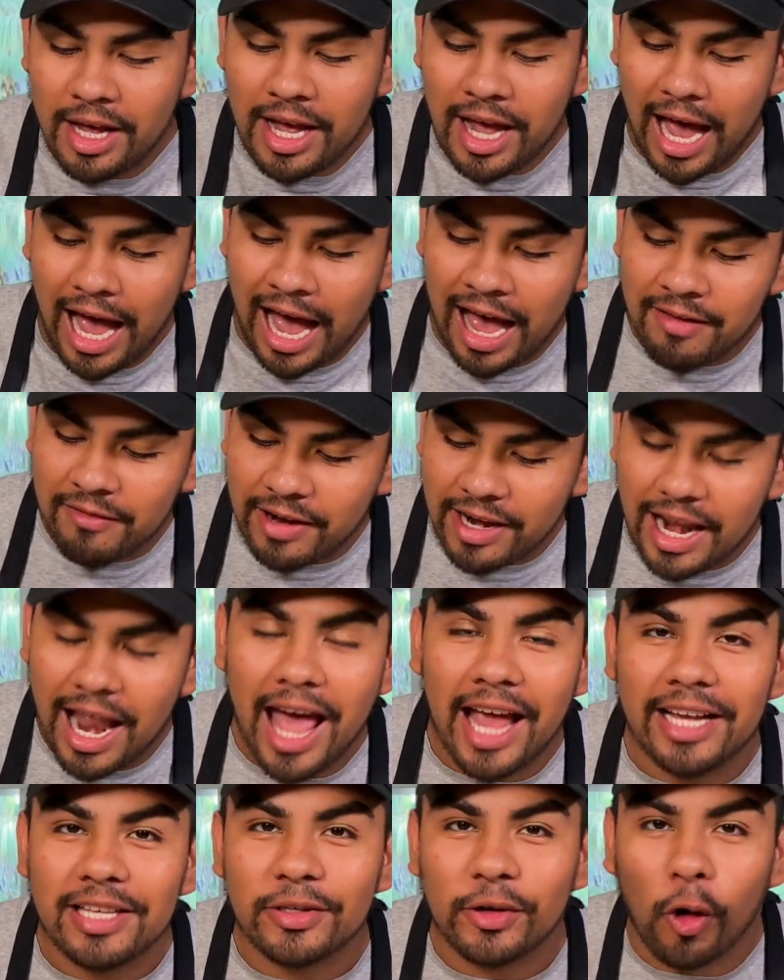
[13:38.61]
I have a
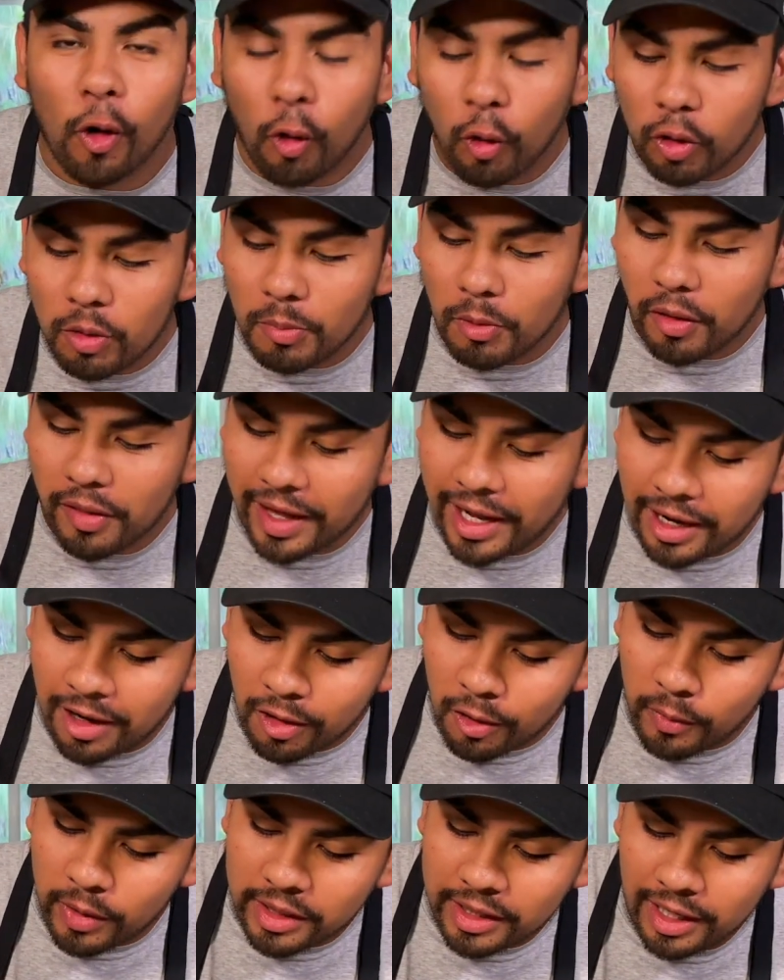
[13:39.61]
nice cold
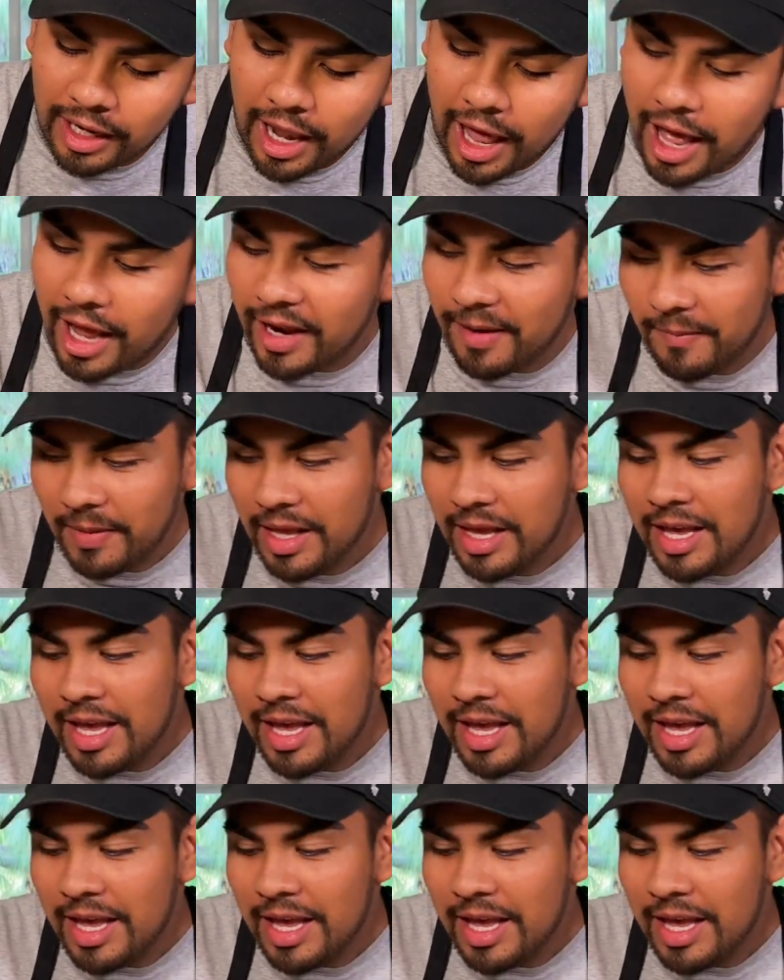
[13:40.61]
modelo with a lime.